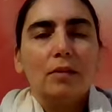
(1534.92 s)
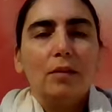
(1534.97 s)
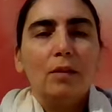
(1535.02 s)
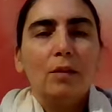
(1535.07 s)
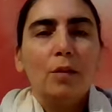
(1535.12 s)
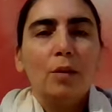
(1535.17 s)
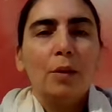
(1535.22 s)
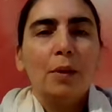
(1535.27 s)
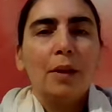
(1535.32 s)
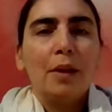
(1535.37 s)

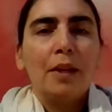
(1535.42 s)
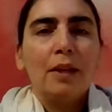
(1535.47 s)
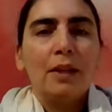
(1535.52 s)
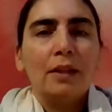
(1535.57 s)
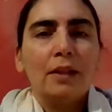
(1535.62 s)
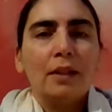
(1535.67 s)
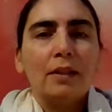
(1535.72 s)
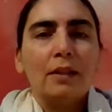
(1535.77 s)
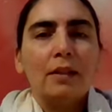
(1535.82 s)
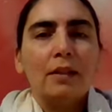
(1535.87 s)
knowing
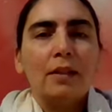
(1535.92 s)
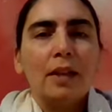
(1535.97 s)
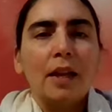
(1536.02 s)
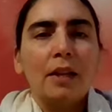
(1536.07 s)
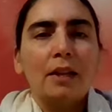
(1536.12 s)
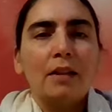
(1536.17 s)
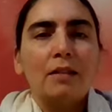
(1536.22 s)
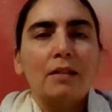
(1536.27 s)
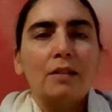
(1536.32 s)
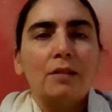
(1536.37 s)
that the
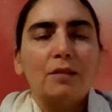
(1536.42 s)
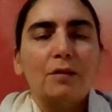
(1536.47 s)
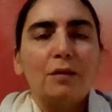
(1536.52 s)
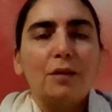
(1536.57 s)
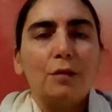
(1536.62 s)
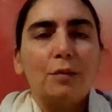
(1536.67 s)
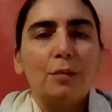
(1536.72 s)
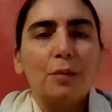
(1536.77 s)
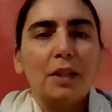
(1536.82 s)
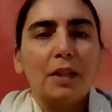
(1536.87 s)
next
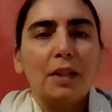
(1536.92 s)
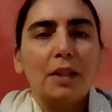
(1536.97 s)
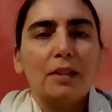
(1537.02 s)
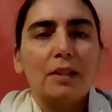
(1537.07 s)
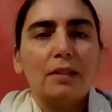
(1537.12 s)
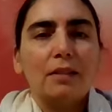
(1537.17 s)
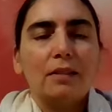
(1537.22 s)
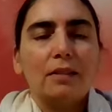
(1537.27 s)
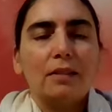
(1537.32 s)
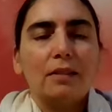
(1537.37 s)
few
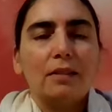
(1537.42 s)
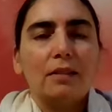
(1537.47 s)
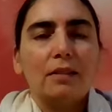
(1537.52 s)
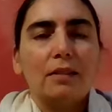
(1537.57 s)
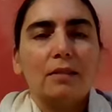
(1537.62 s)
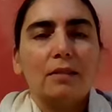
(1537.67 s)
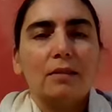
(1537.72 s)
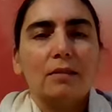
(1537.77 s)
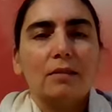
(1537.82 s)
minutes